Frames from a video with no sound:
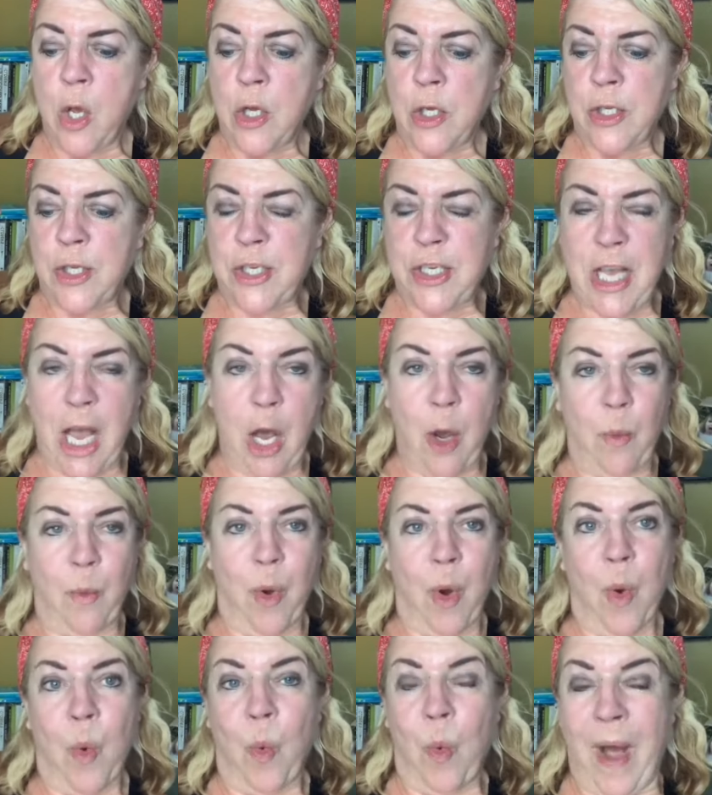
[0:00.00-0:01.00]

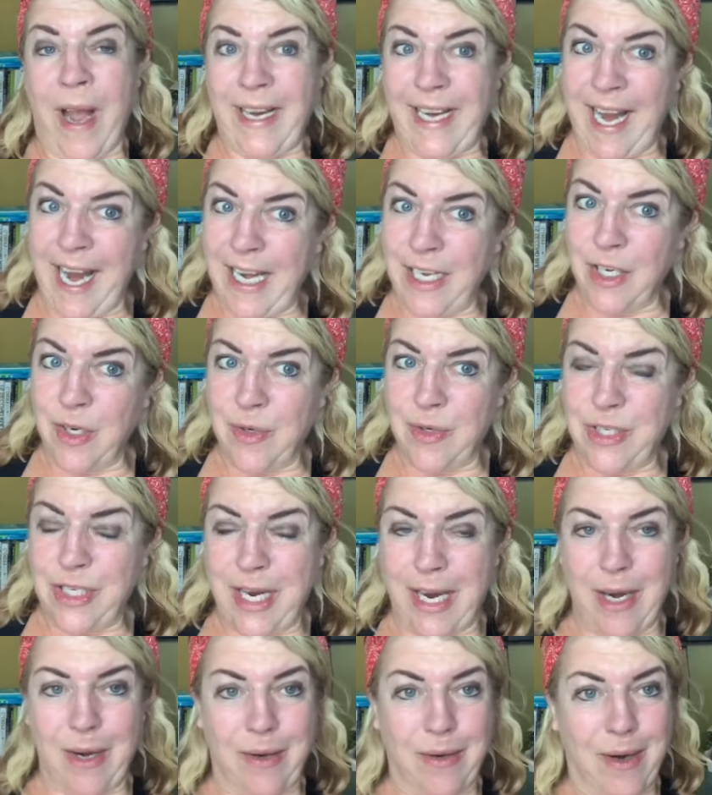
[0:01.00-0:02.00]
So, what can you
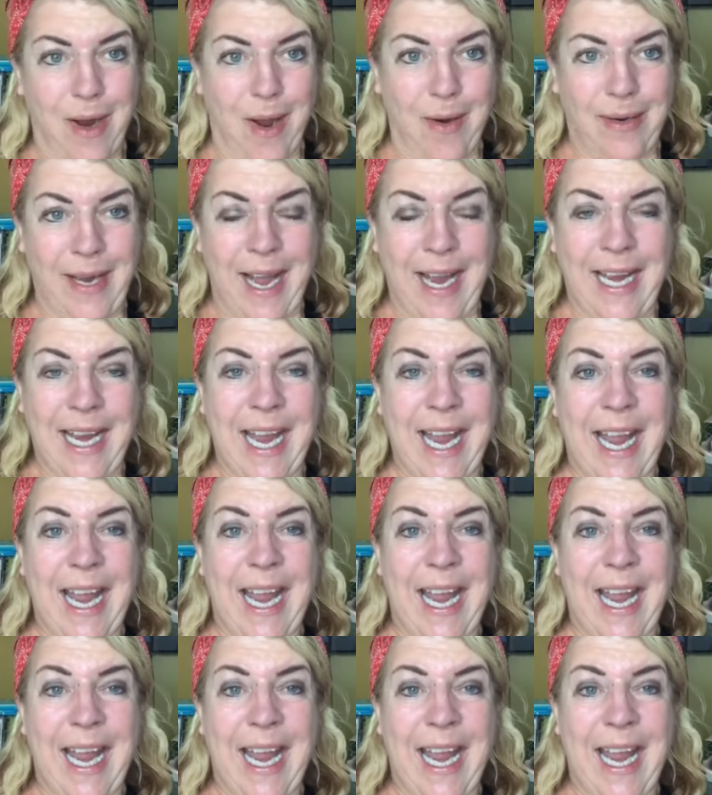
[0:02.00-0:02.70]
share? Okay.